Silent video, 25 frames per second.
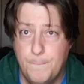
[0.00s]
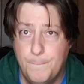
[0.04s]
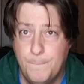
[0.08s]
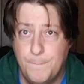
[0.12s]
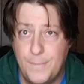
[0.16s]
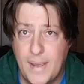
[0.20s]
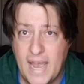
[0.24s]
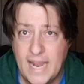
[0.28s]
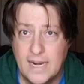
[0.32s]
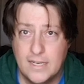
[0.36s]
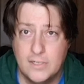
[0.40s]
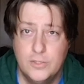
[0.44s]

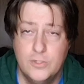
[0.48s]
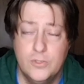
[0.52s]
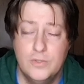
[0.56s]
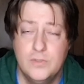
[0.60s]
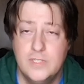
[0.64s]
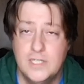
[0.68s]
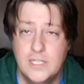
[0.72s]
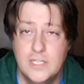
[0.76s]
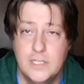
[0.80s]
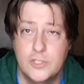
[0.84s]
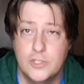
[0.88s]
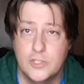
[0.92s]
back to
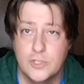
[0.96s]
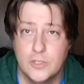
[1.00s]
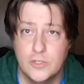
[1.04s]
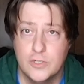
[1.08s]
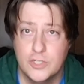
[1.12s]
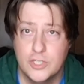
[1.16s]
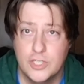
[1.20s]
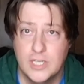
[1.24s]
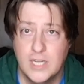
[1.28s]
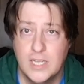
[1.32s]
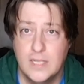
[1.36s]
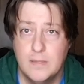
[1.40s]
t-shirt
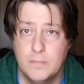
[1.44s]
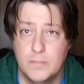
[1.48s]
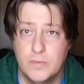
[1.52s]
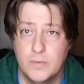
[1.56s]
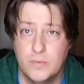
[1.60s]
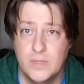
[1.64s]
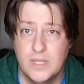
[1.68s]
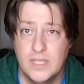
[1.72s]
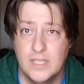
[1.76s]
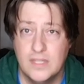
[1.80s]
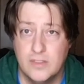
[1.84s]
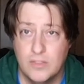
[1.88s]
shape
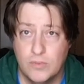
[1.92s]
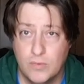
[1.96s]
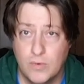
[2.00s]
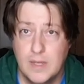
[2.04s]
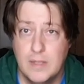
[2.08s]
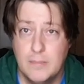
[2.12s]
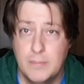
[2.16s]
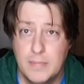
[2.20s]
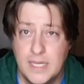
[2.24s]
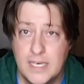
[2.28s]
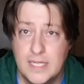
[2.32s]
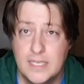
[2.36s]
within
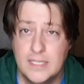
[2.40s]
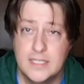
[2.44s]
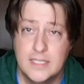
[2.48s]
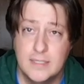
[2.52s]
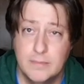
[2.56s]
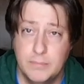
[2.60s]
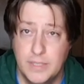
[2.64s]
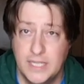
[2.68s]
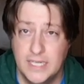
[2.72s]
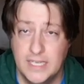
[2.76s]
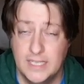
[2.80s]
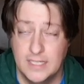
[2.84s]
3 minutes
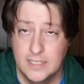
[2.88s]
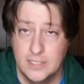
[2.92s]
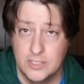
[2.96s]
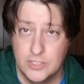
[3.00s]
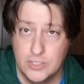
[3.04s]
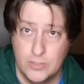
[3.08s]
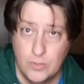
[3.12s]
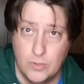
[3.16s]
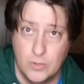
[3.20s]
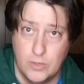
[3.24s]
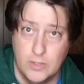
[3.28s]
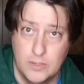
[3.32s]
of being in a
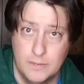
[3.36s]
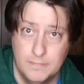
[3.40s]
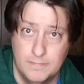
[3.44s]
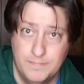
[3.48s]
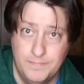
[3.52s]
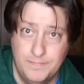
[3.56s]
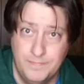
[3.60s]
store.